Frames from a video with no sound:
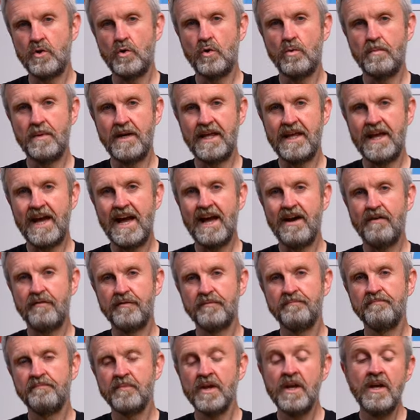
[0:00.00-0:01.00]
normally have.
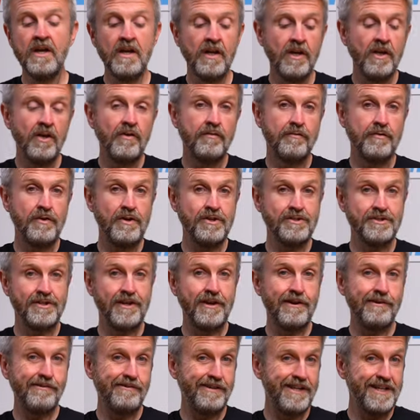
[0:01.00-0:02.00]
First
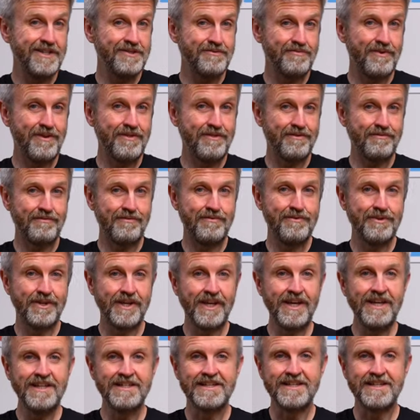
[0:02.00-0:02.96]
though, let's run through the key